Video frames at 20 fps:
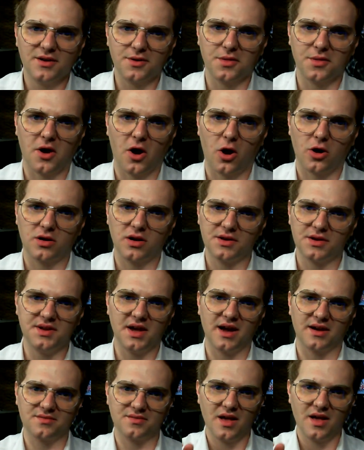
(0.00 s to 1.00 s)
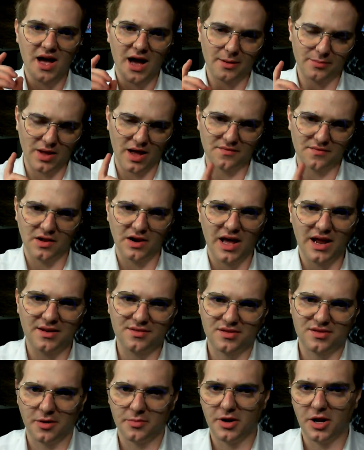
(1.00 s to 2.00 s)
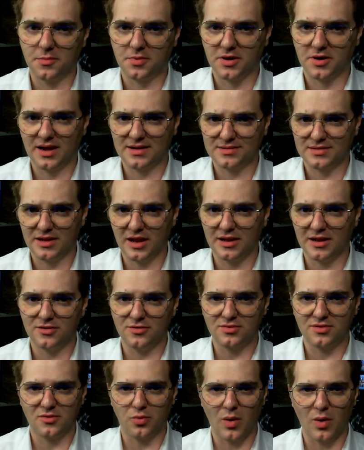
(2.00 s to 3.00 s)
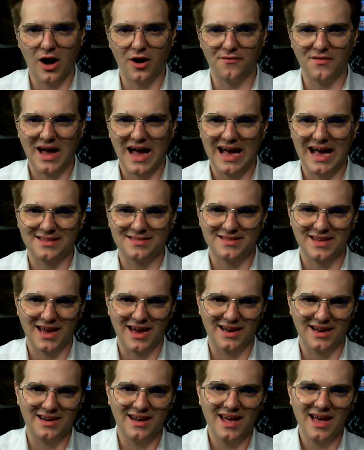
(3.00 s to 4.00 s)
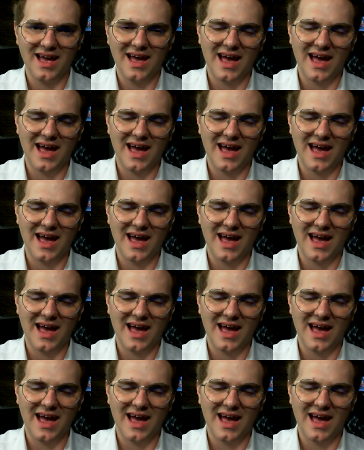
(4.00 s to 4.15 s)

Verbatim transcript: to the Arklatex. I'm gonna have the latest coming up on KSLA News 12 at 10,